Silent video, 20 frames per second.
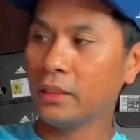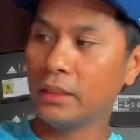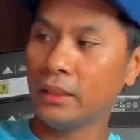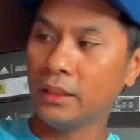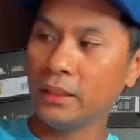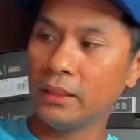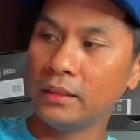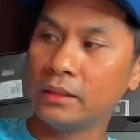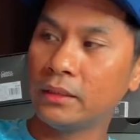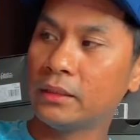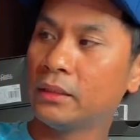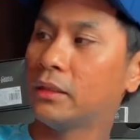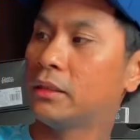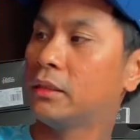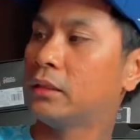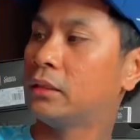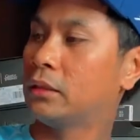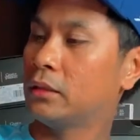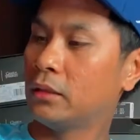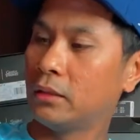
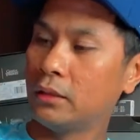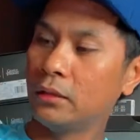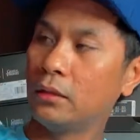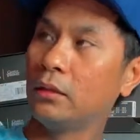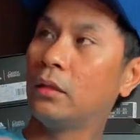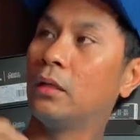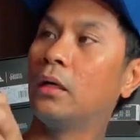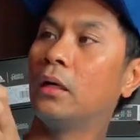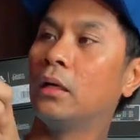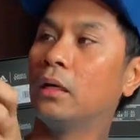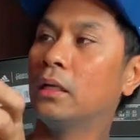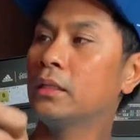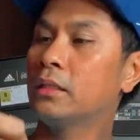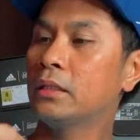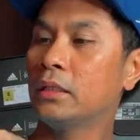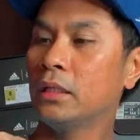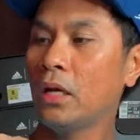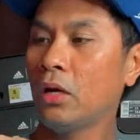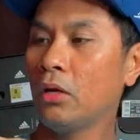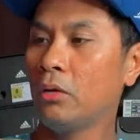is let's
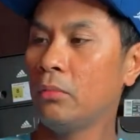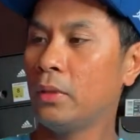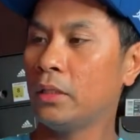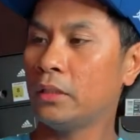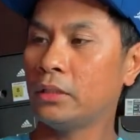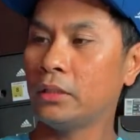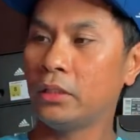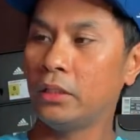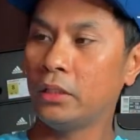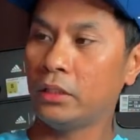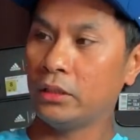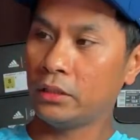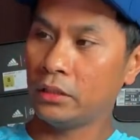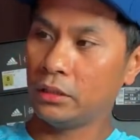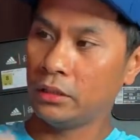see how much it is.